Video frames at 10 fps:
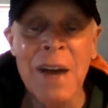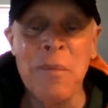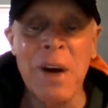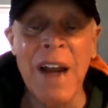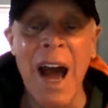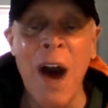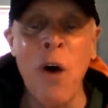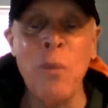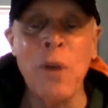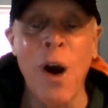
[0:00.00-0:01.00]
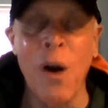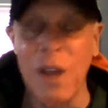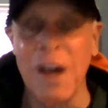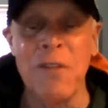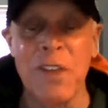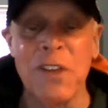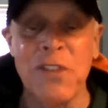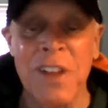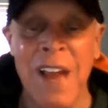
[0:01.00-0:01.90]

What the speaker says: but I hope you all love this.